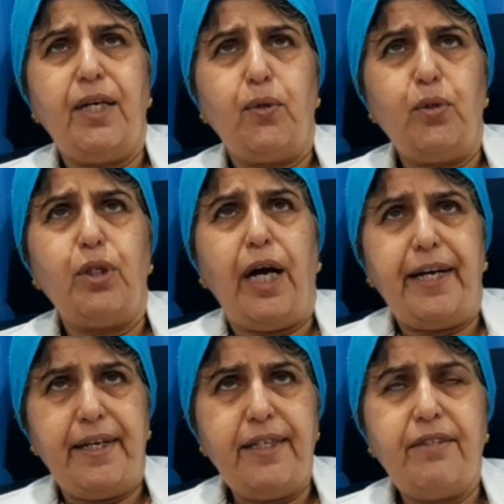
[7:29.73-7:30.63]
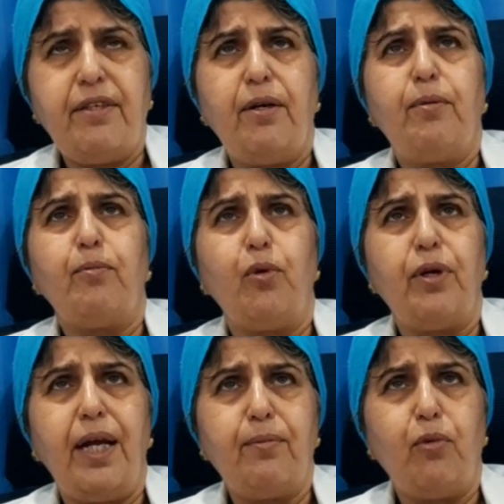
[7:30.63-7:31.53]
good diet, more
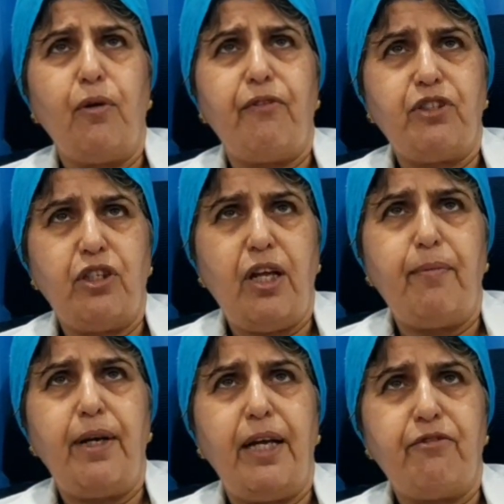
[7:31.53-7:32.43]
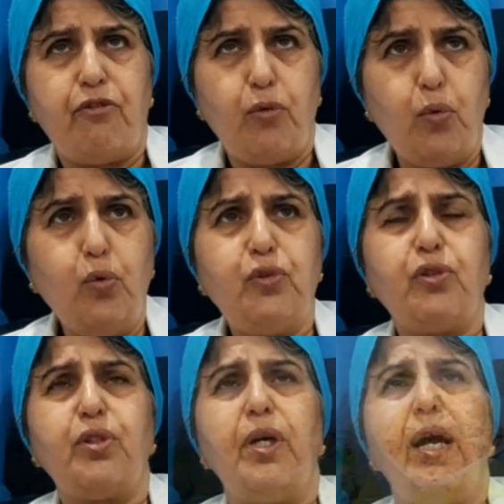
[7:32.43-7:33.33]
and more vegetable and fruits,